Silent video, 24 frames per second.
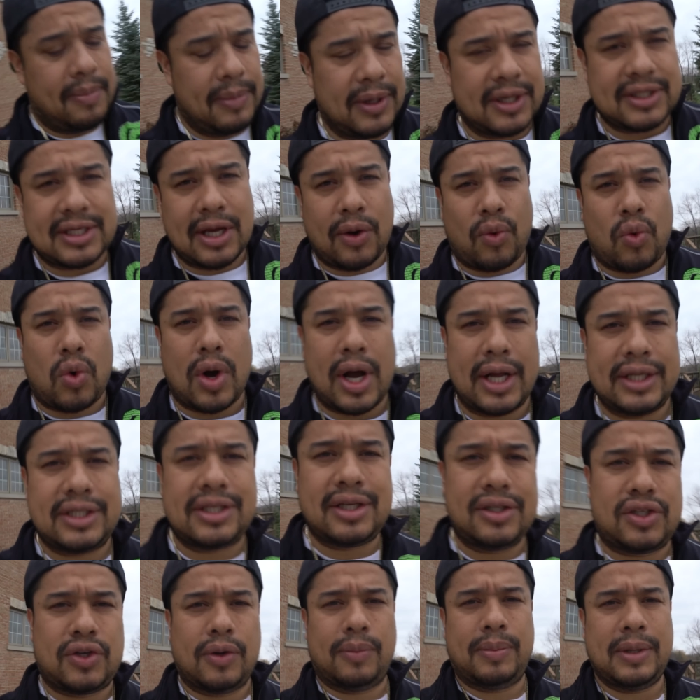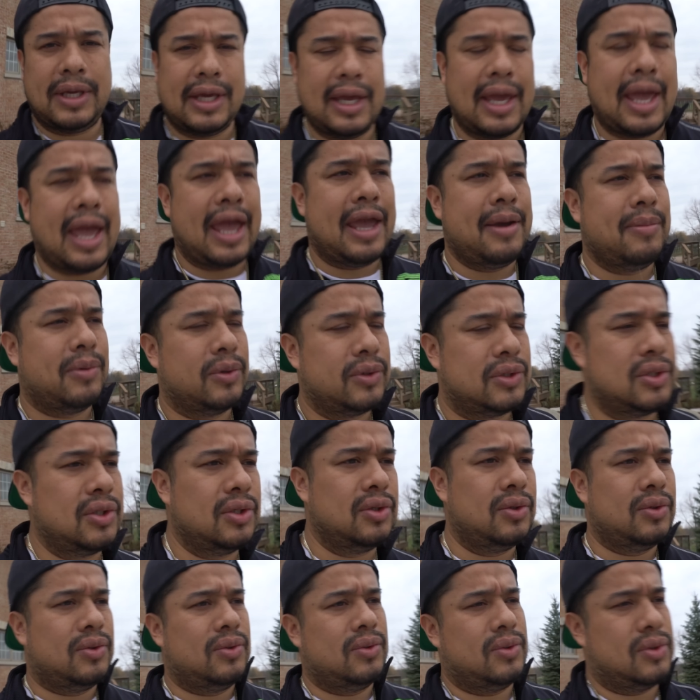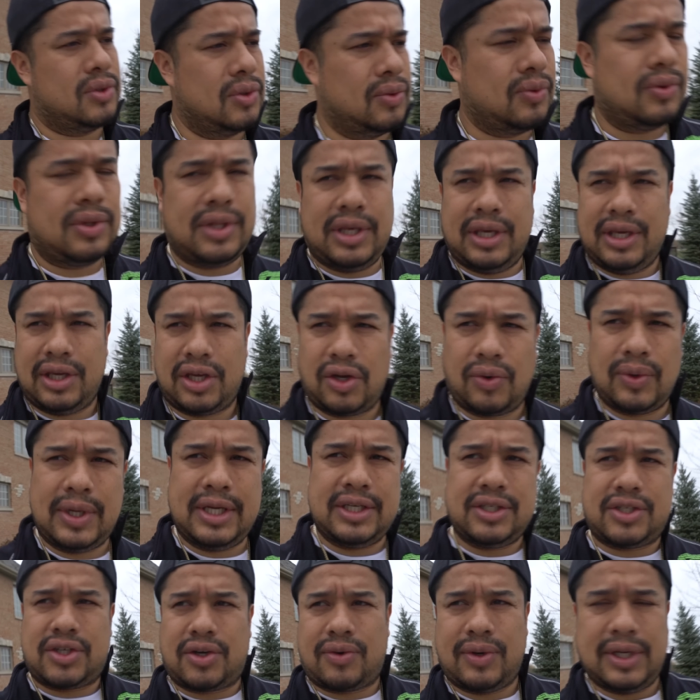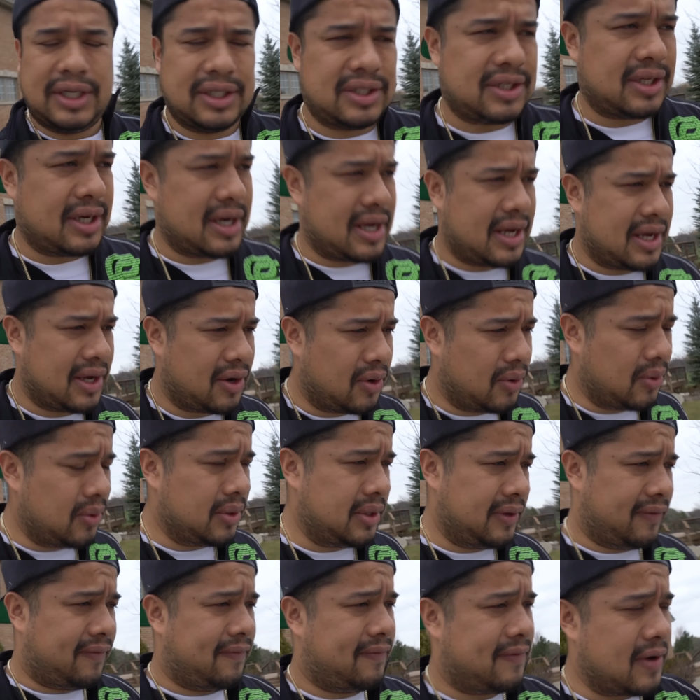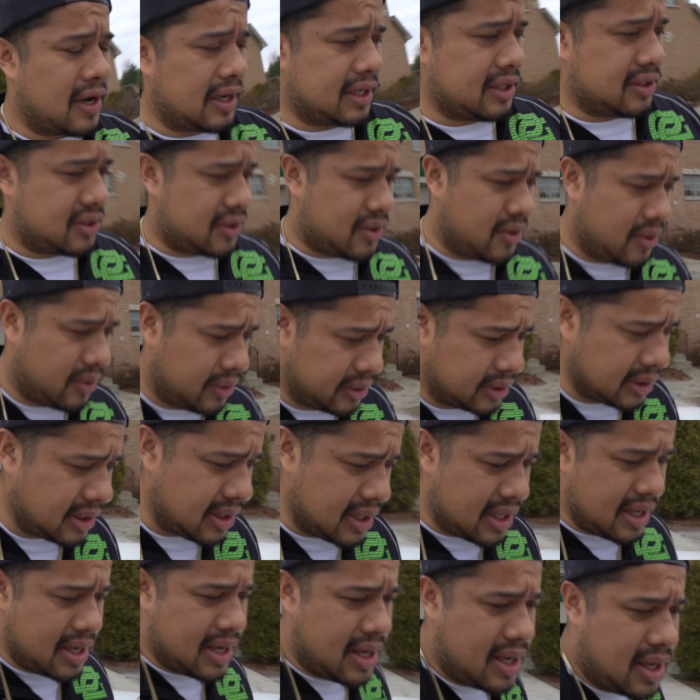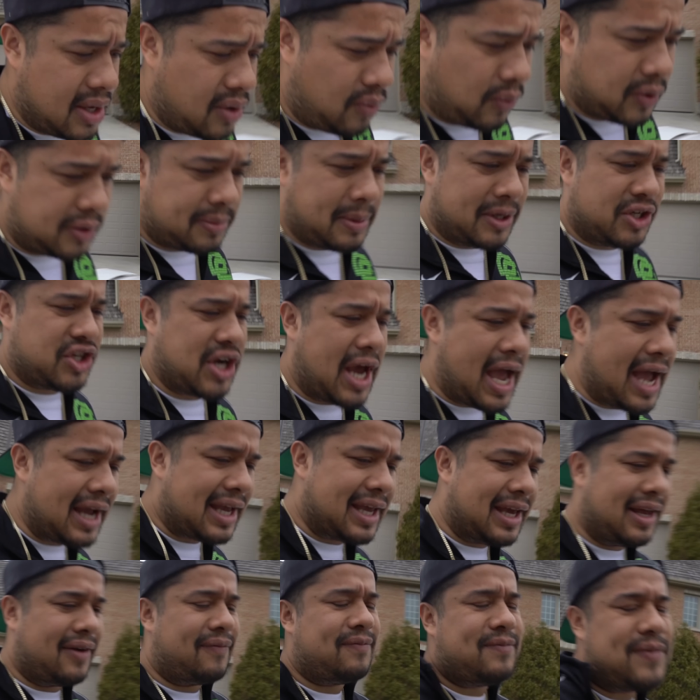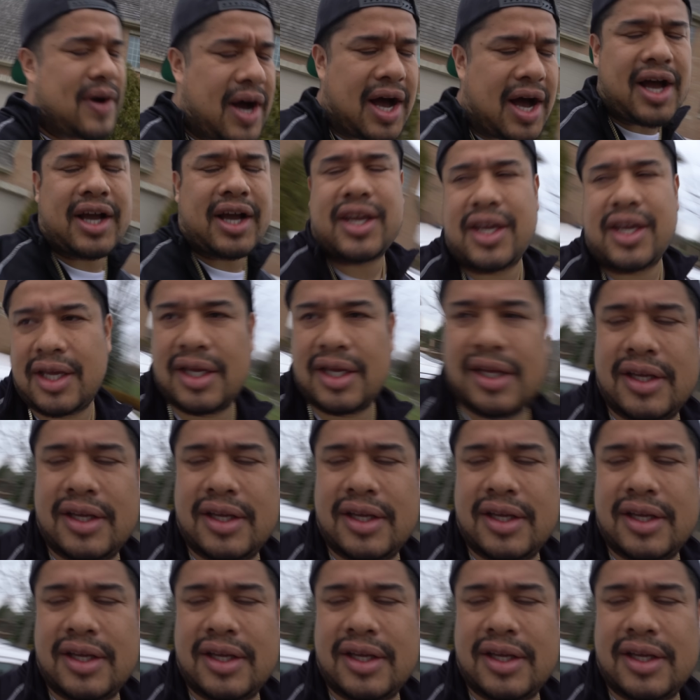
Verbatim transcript: because I want to be able to do the green screen today. Holy fuck, it's cold. Where's my jacket? Fuck.